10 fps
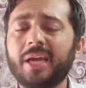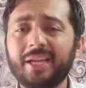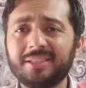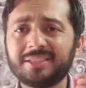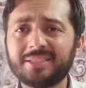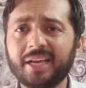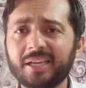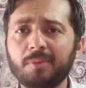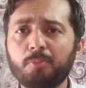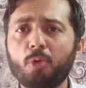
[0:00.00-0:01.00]
And the
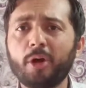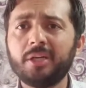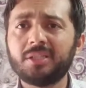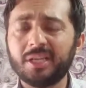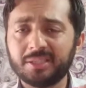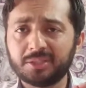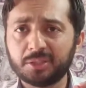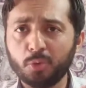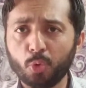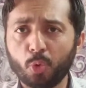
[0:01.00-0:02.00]
second point, it's
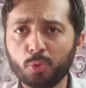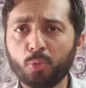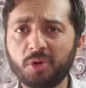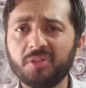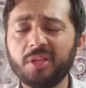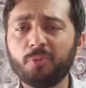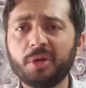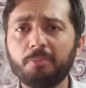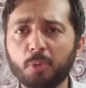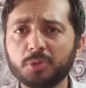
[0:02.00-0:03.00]
noteworthy where
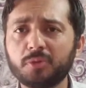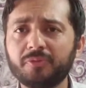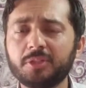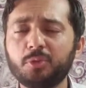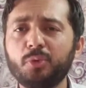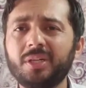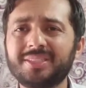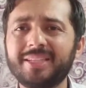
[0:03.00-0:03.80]
most of the students,